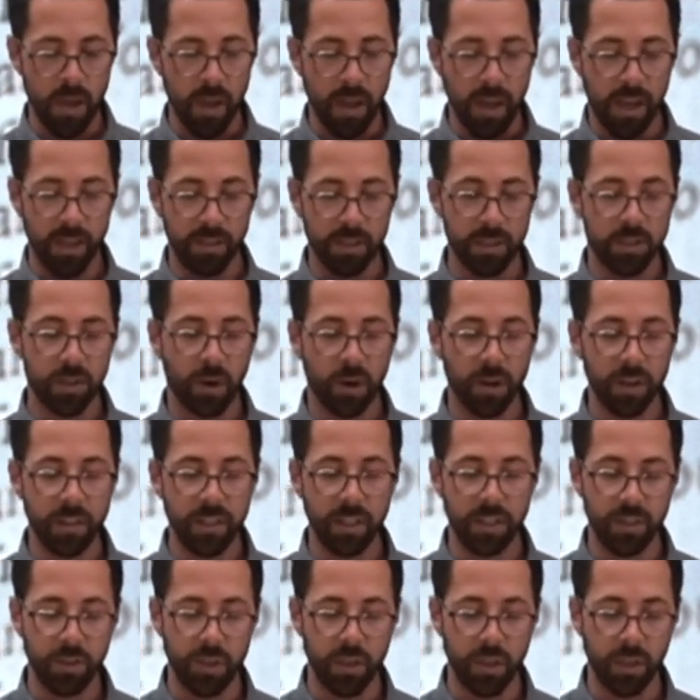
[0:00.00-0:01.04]
It starts
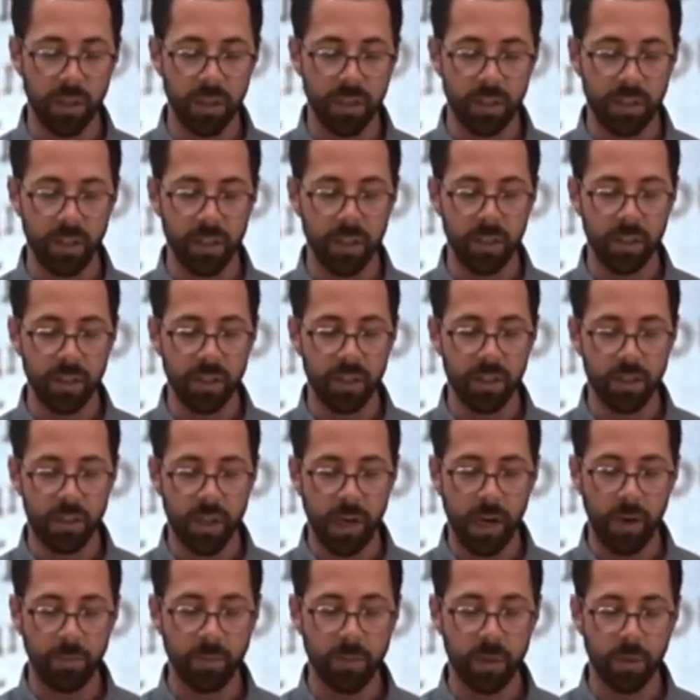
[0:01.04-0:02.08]
in Genesis
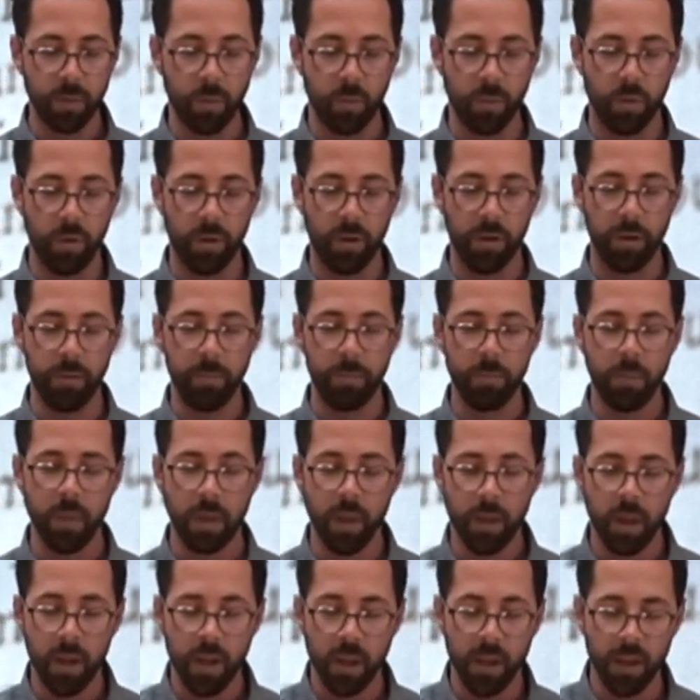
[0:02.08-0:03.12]
chapter 1.
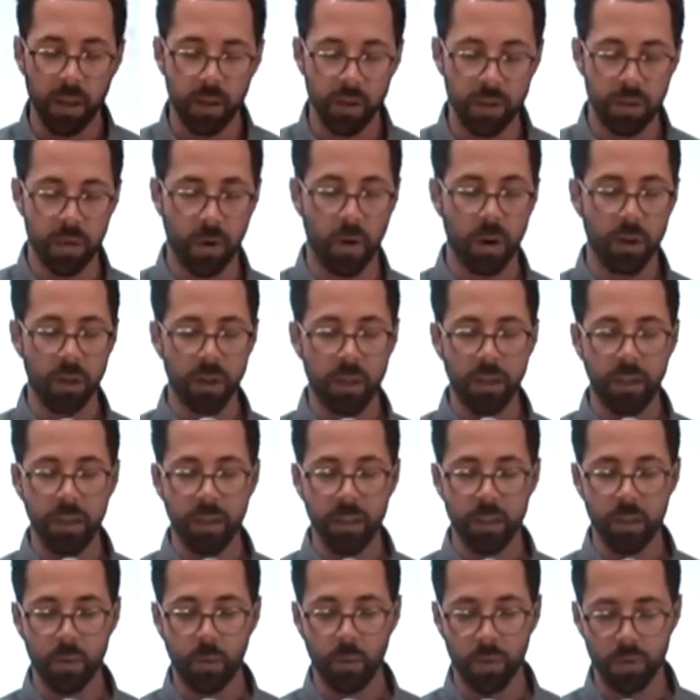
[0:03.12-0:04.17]

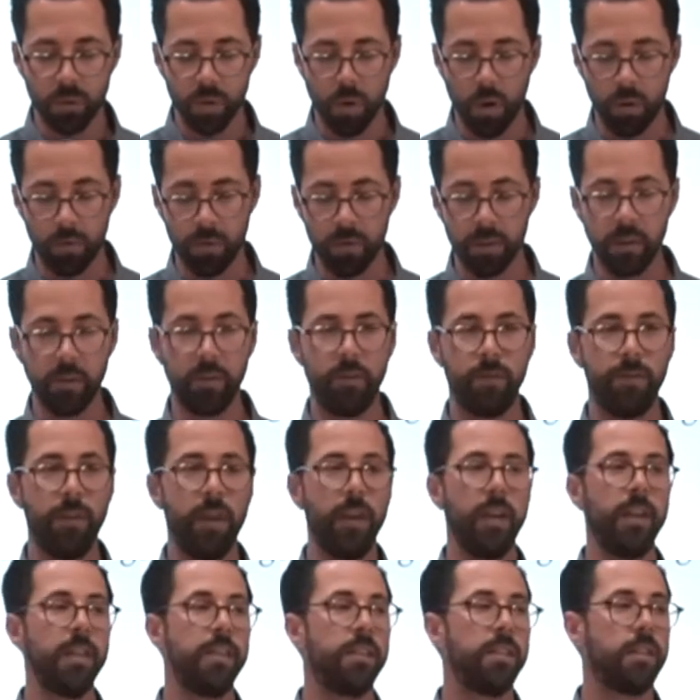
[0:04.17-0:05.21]
Darkness was over the
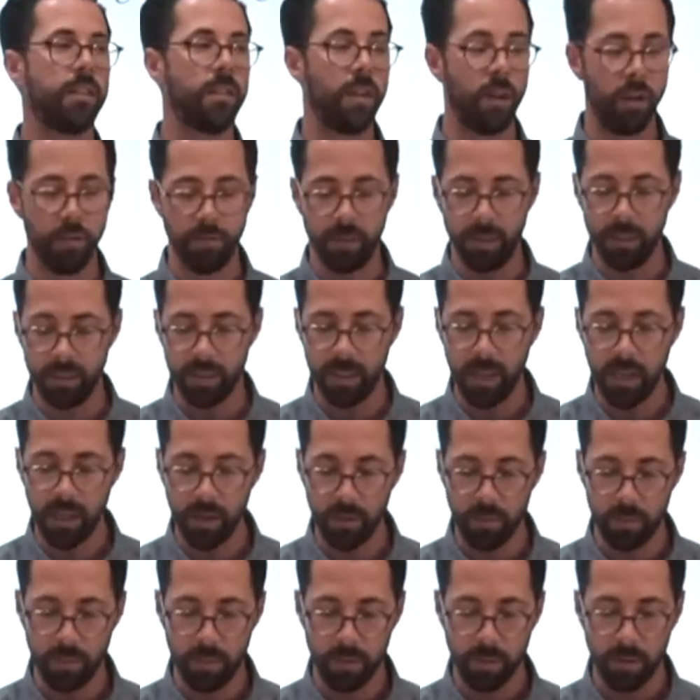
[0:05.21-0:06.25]
face of the
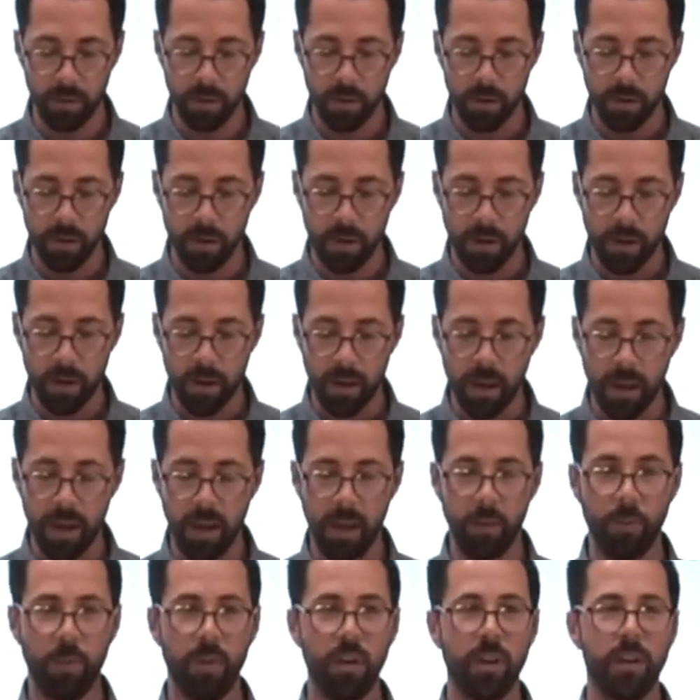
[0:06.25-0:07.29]
deep.
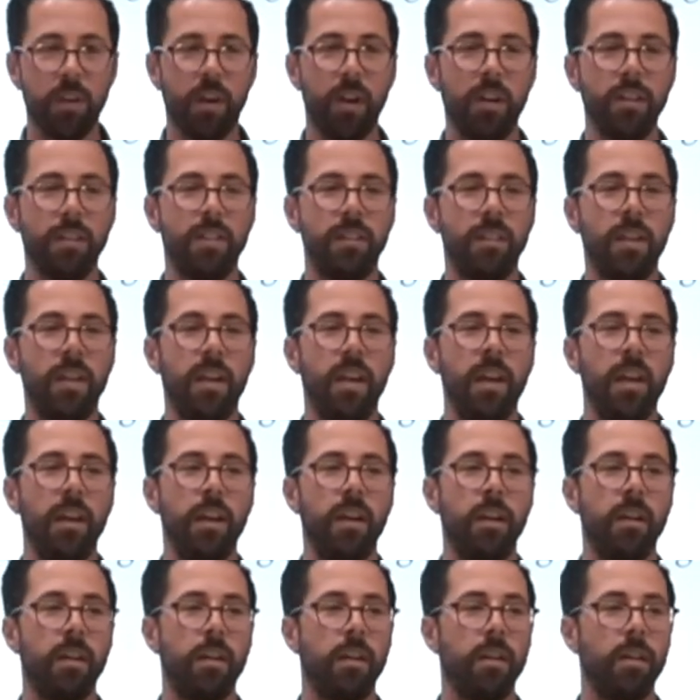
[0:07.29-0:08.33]
And what did God say?
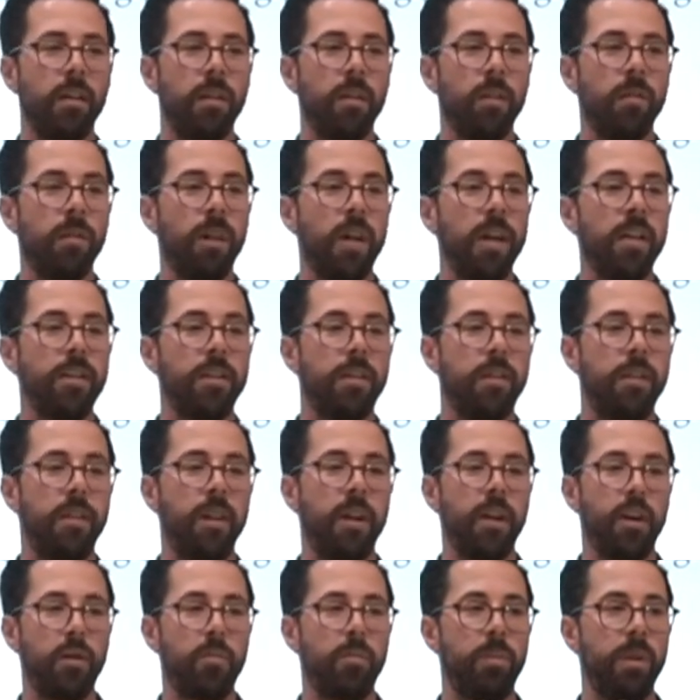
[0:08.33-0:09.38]
"Let
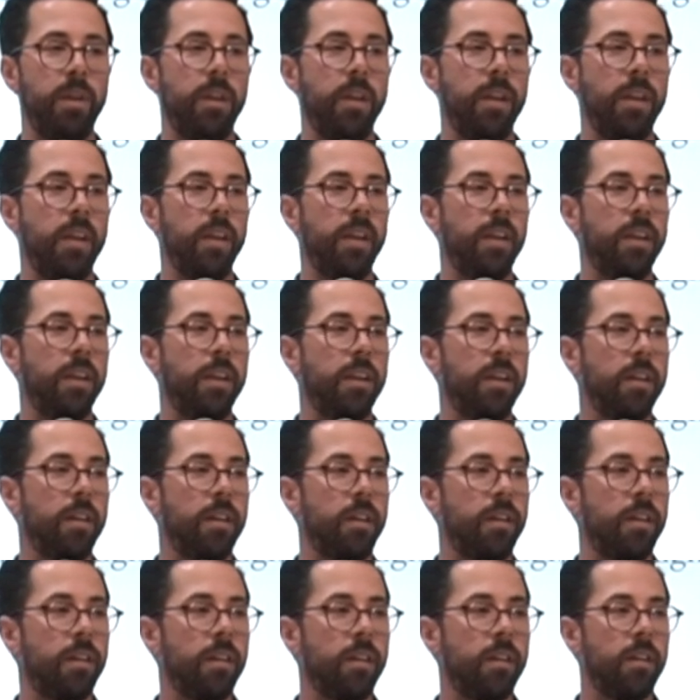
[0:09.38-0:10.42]
there be
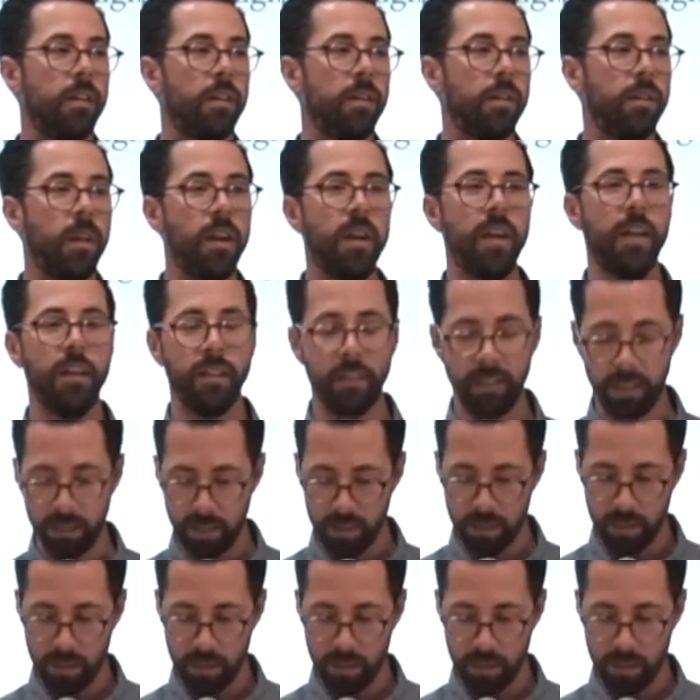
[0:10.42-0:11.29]
light."